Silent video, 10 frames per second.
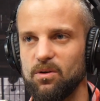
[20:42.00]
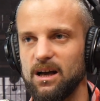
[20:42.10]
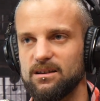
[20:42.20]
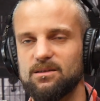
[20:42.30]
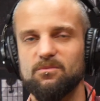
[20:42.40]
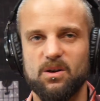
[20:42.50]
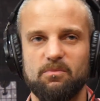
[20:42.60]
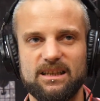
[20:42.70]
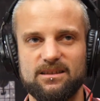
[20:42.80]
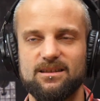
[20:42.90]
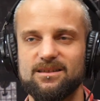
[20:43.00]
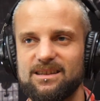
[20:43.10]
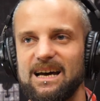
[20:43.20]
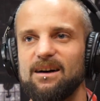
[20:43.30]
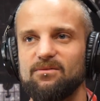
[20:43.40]
some competitors
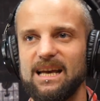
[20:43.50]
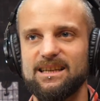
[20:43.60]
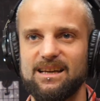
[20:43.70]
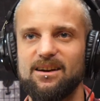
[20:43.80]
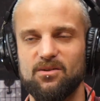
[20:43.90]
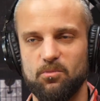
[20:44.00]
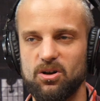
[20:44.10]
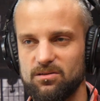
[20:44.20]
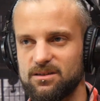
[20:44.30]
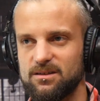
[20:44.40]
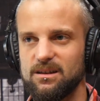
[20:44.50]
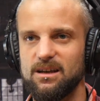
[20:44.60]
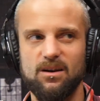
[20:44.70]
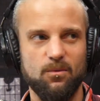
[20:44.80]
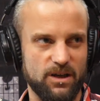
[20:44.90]
that have less out of the box,
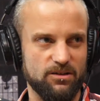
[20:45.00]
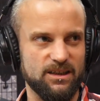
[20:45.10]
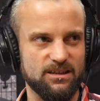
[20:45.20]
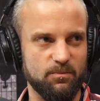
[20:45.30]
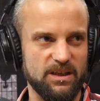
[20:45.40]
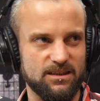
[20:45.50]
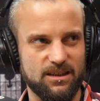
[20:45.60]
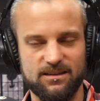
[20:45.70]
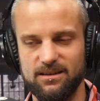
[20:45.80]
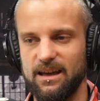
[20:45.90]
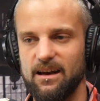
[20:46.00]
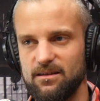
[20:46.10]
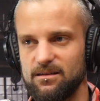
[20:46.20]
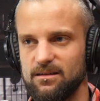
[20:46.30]
where you need to piece things together,